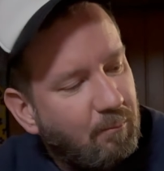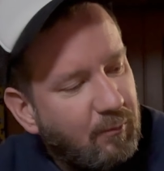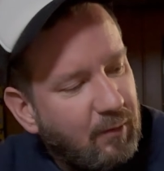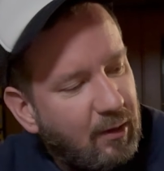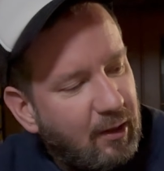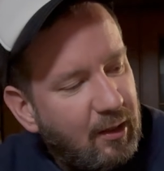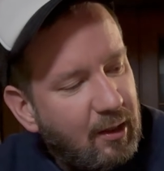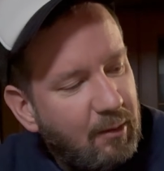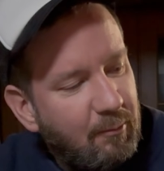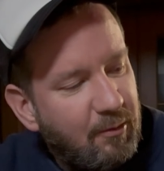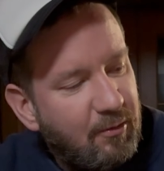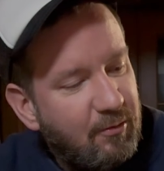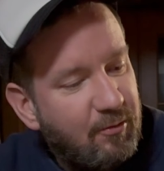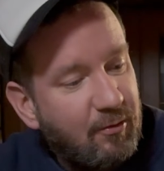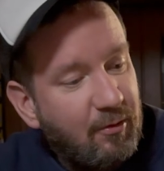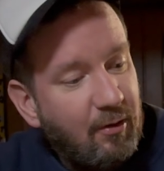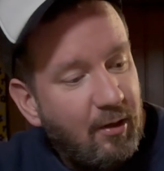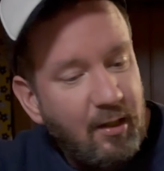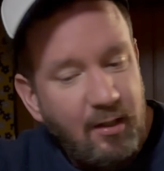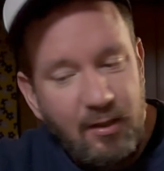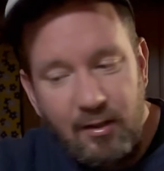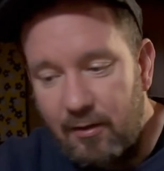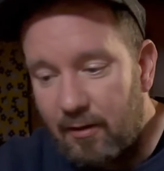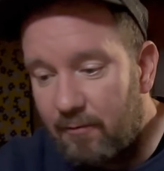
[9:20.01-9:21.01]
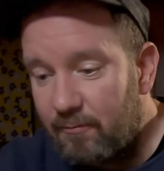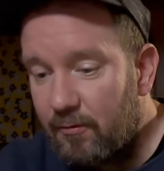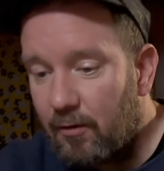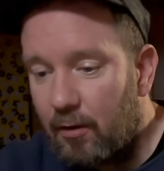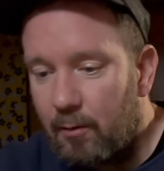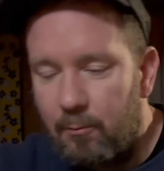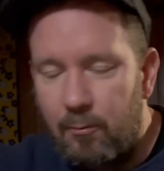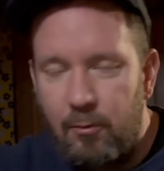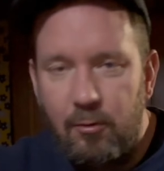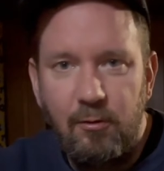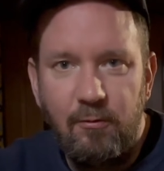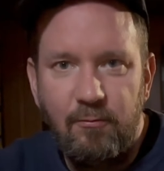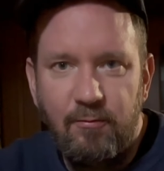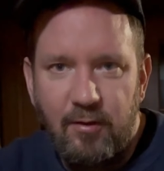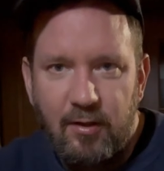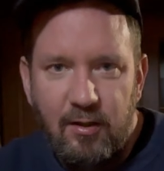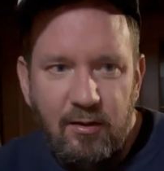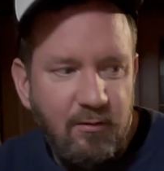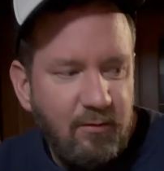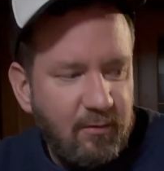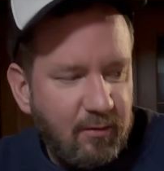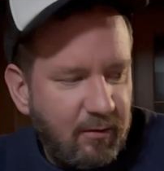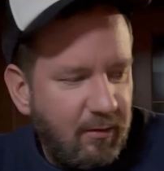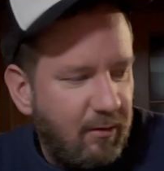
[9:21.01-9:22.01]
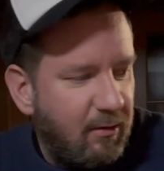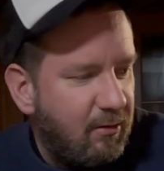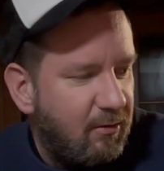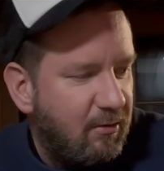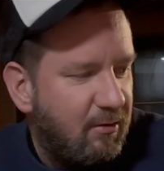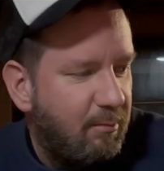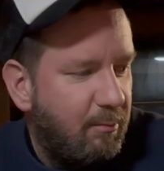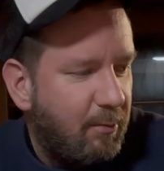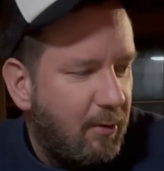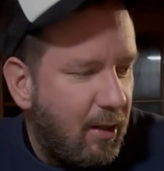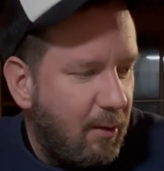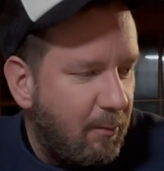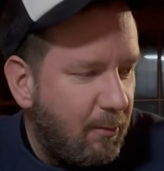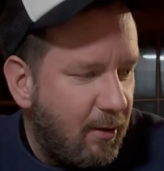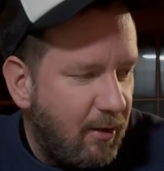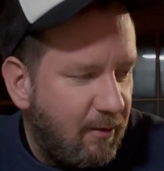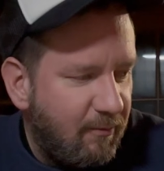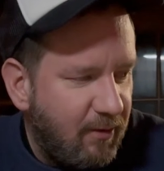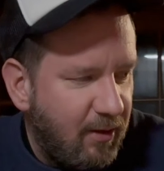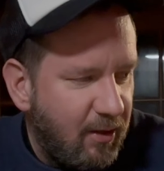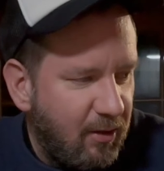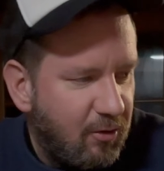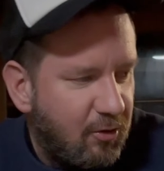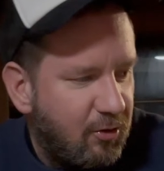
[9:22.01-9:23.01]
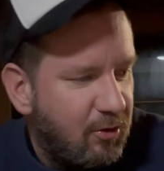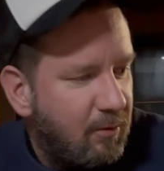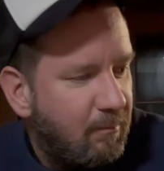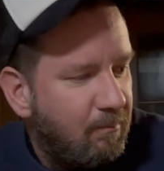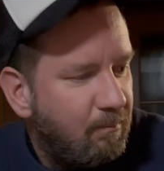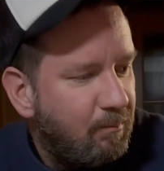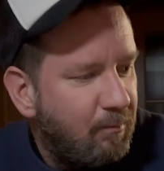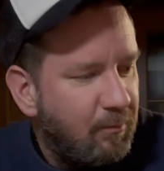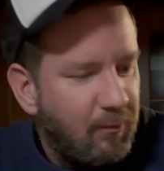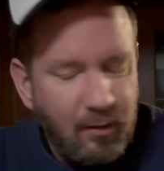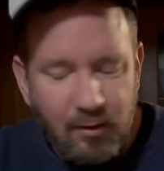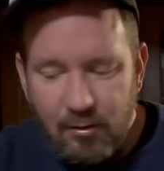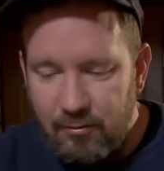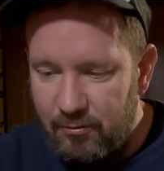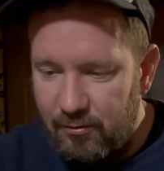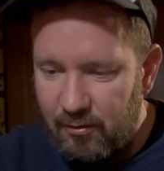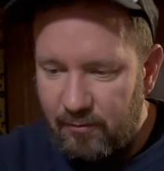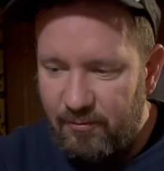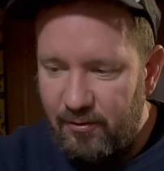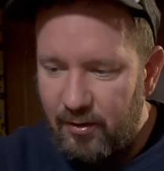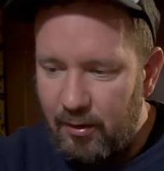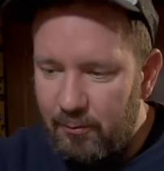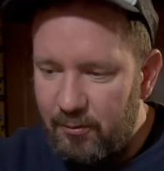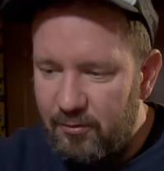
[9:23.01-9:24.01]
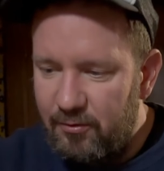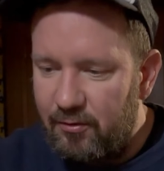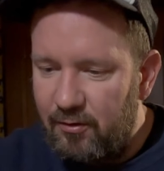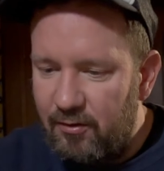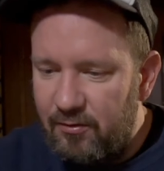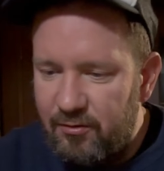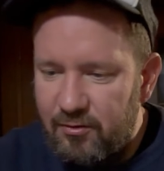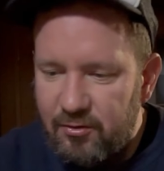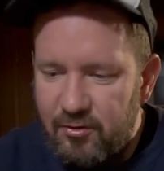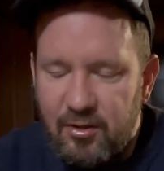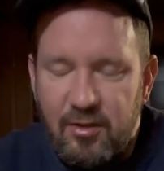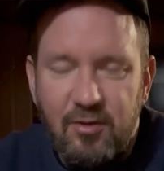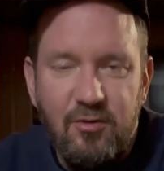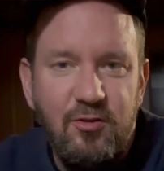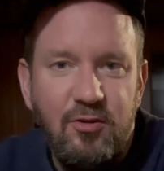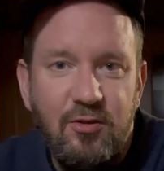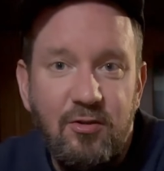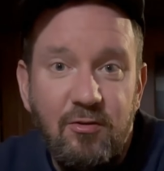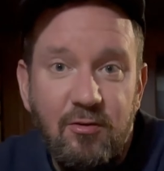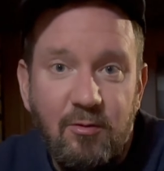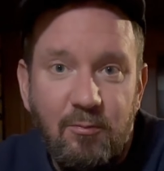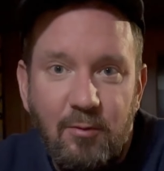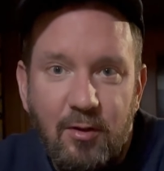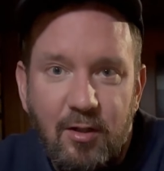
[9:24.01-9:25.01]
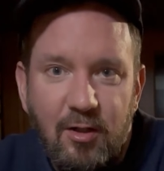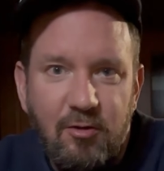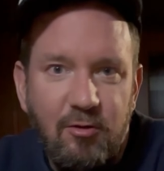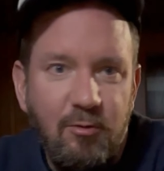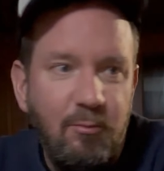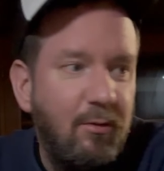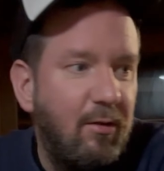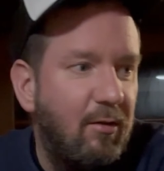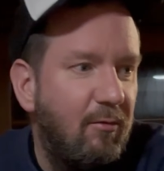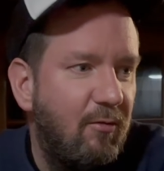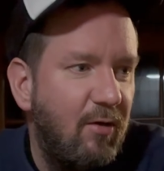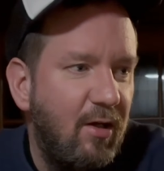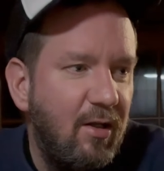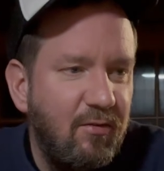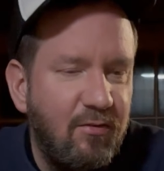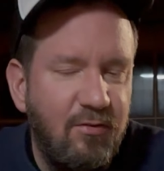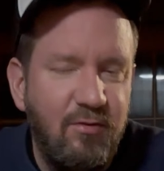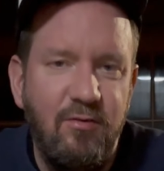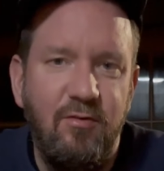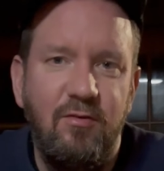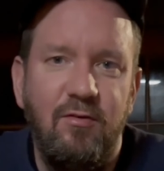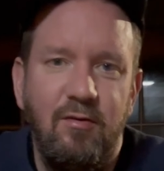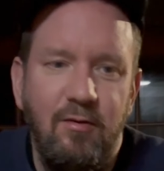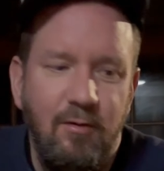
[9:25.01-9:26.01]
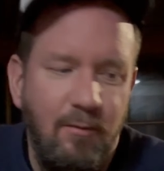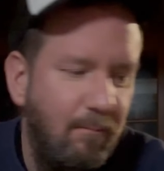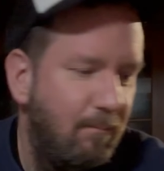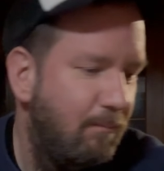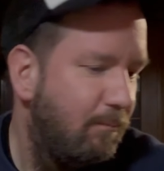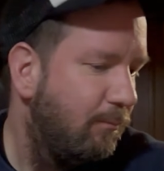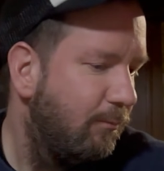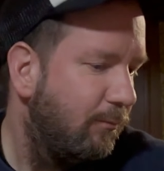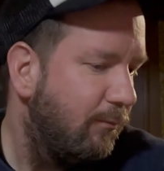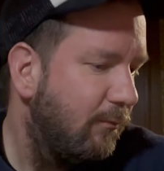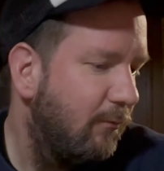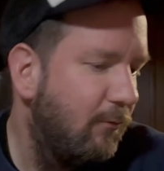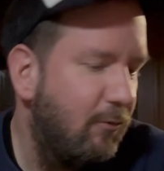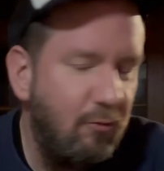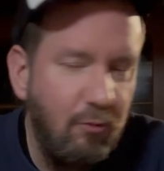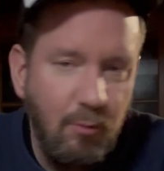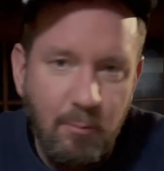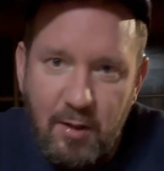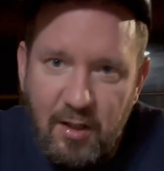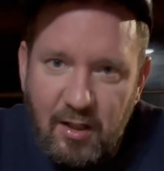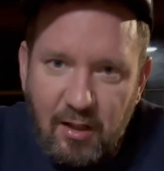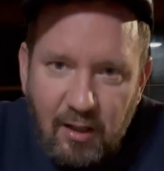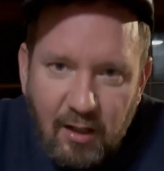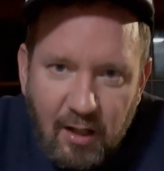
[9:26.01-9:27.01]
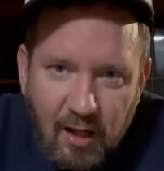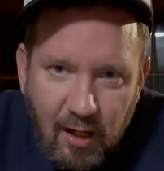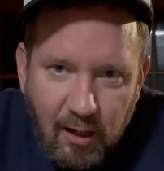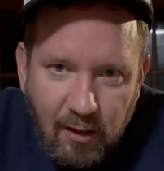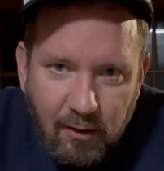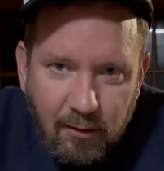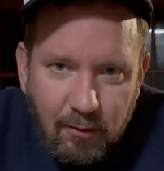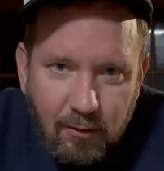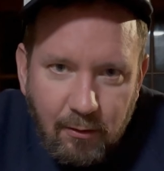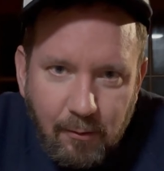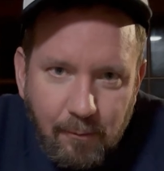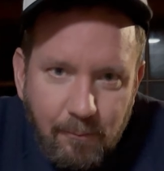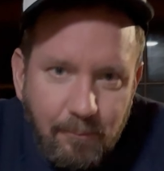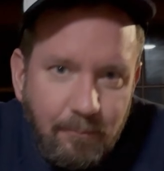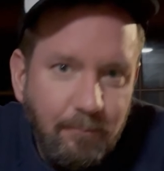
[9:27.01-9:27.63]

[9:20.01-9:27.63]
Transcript: Anyone's got any? I've got more of these. I didn't just buy one of each. So if anyone's got suggestions on what I do with the rest, do I make a cake,